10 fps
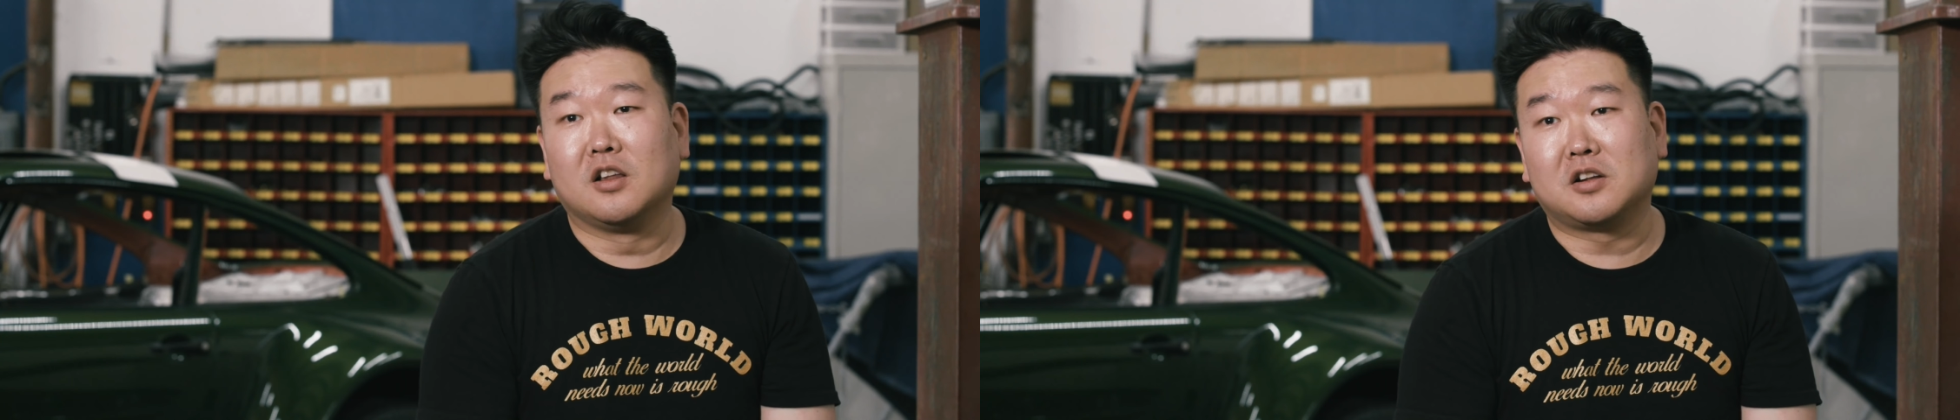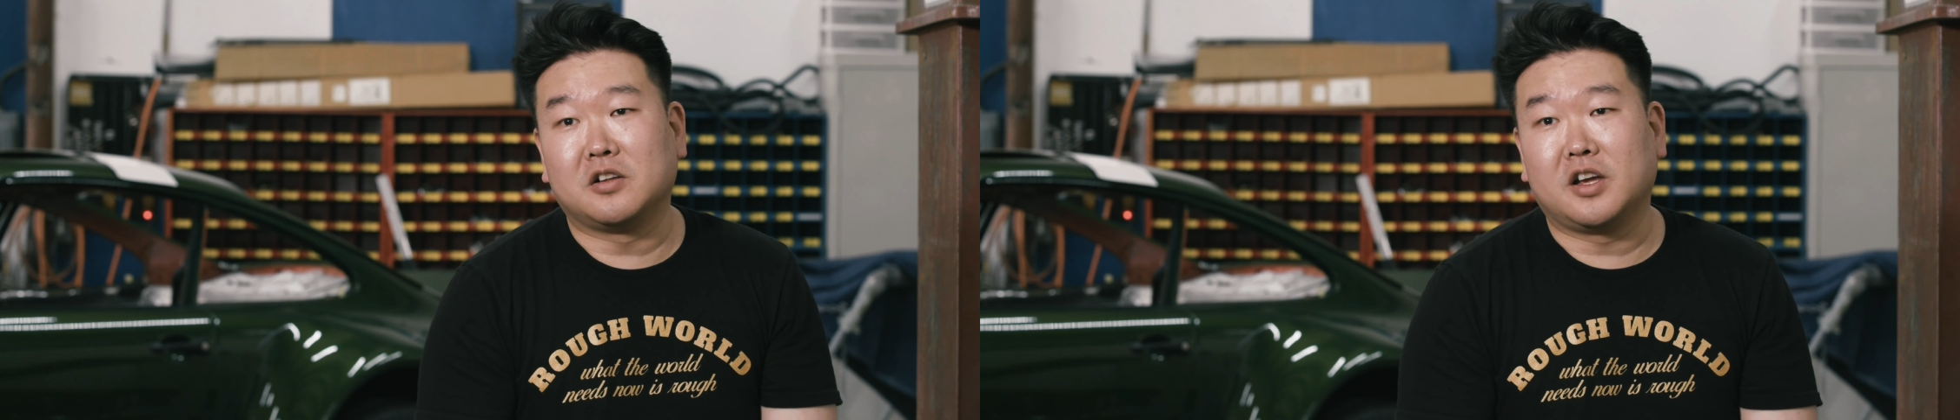
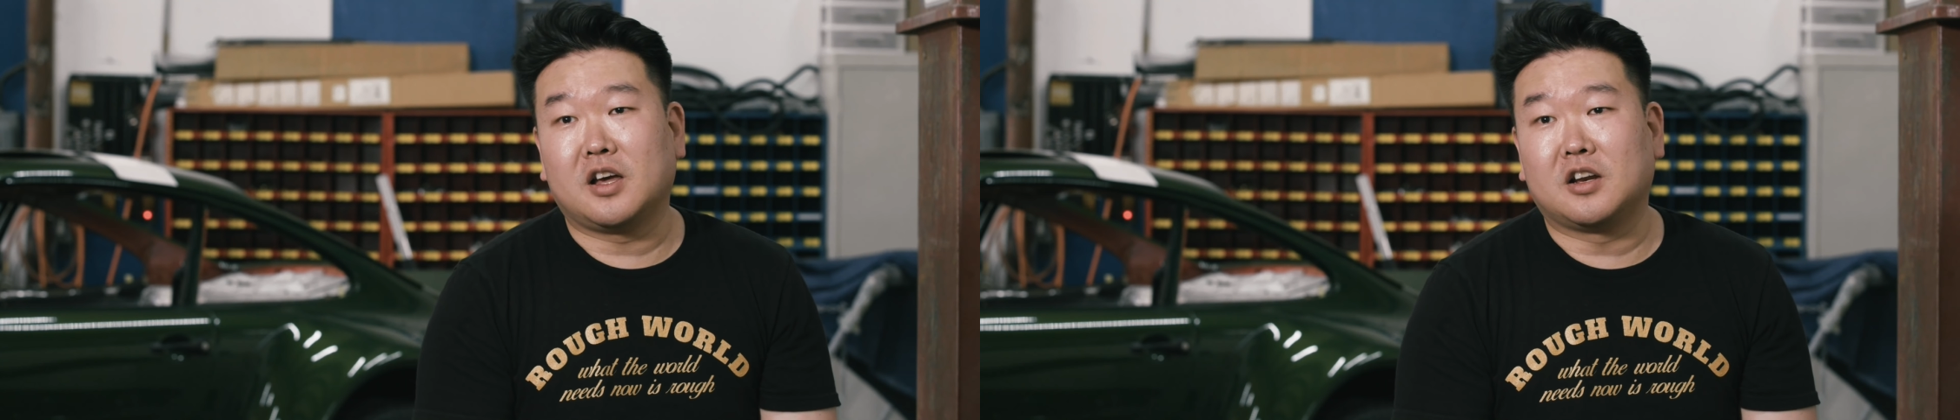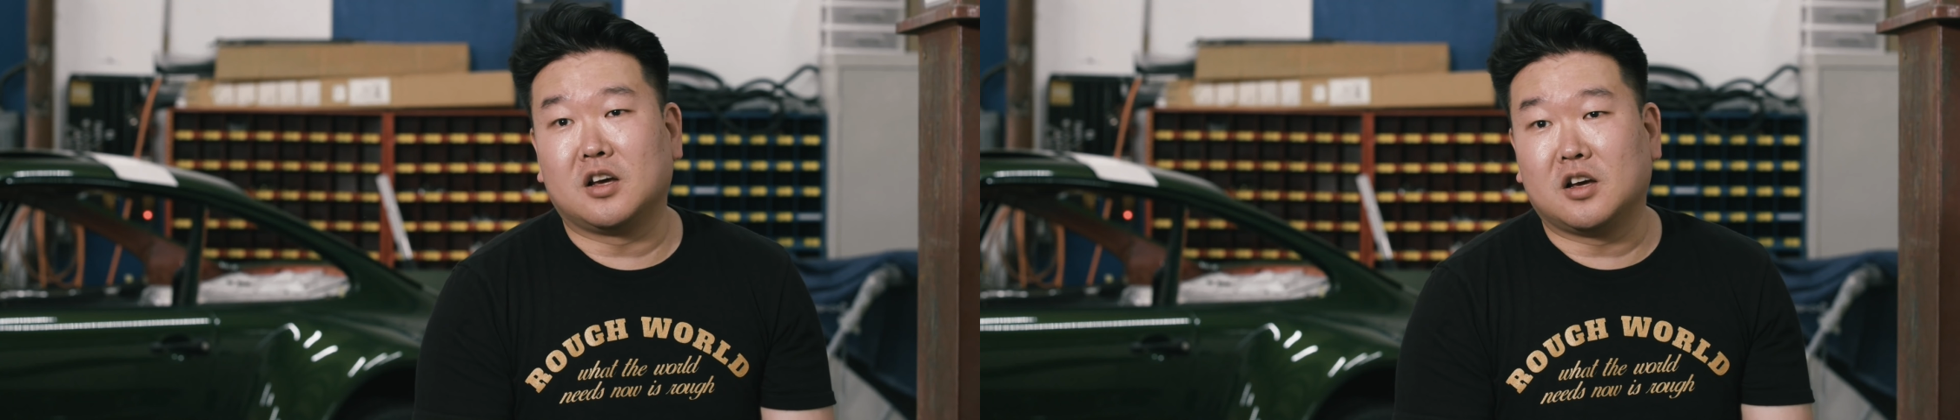Luckily, I
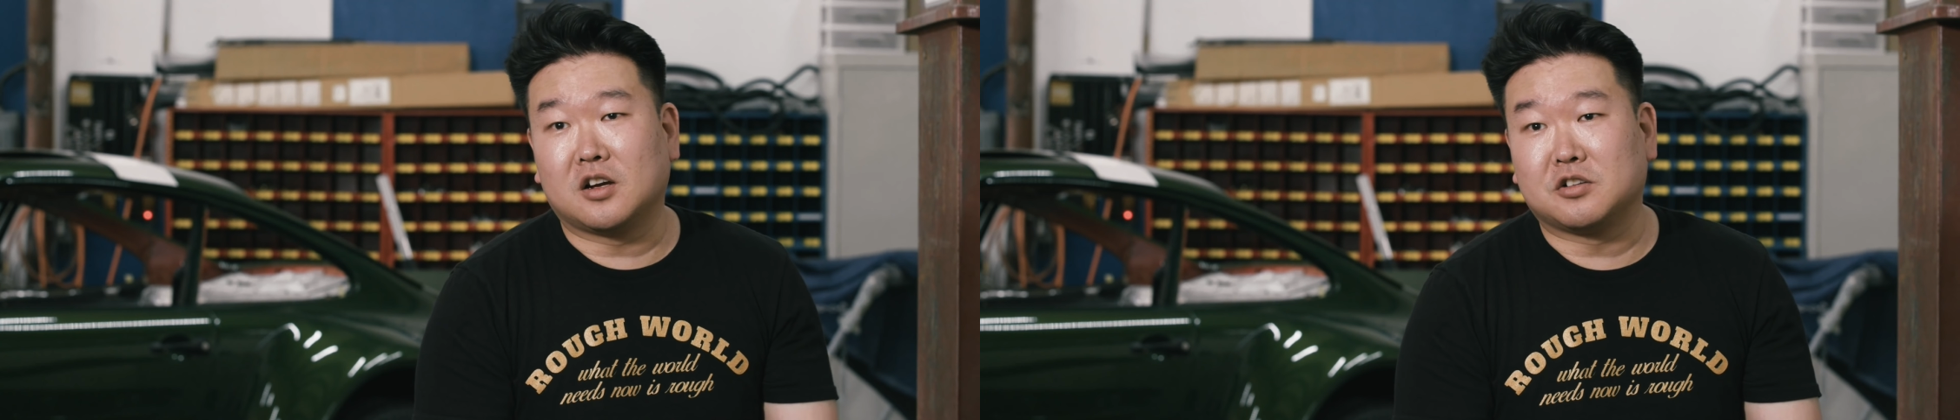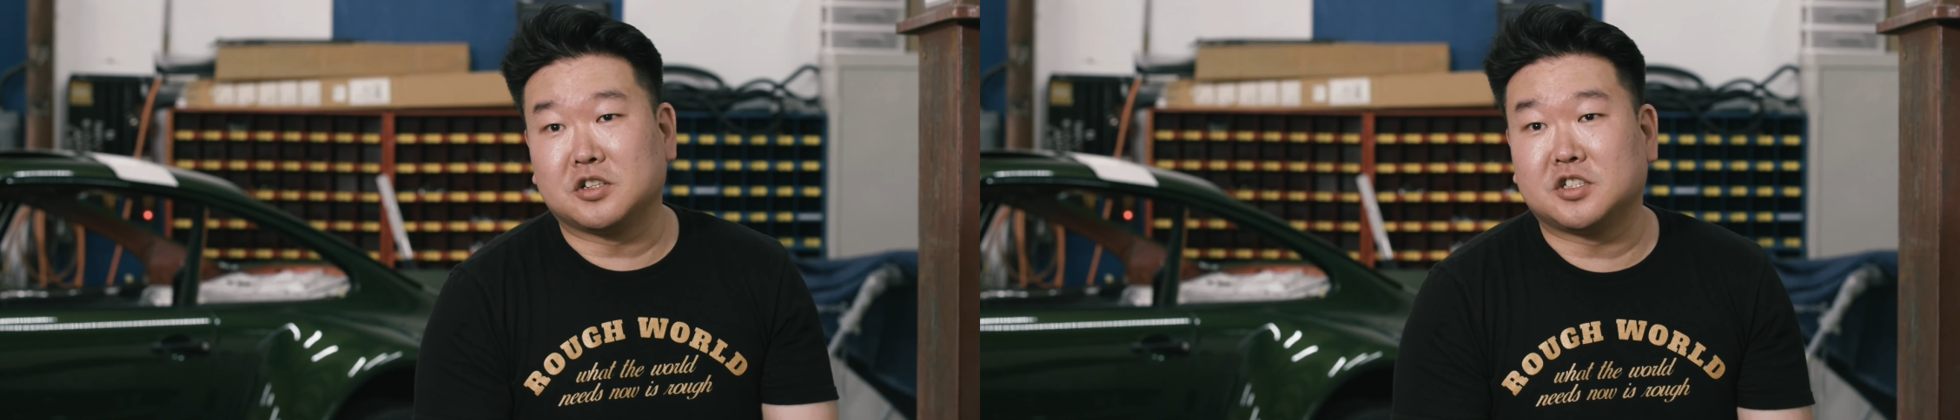had
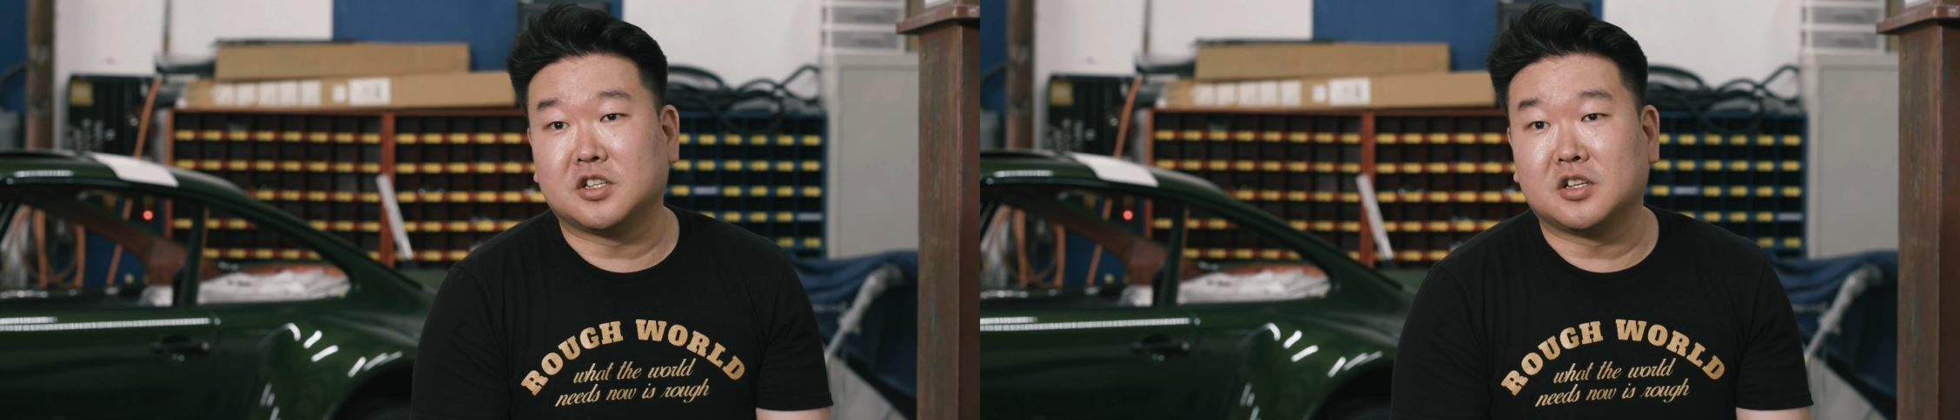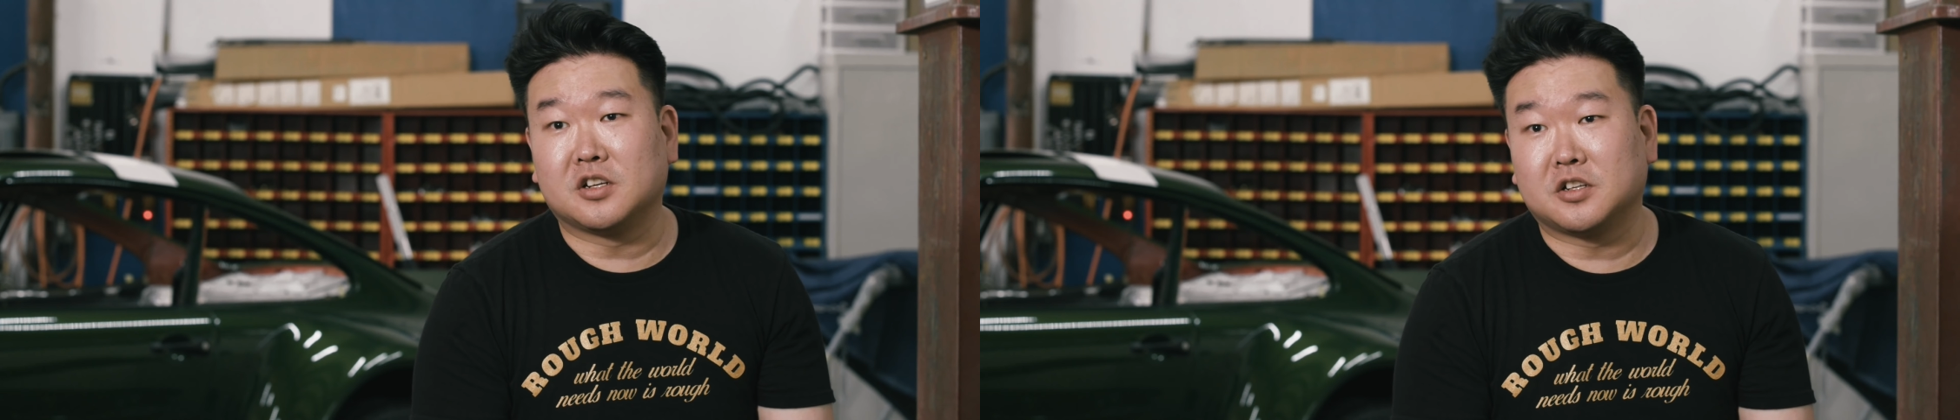uh, Christian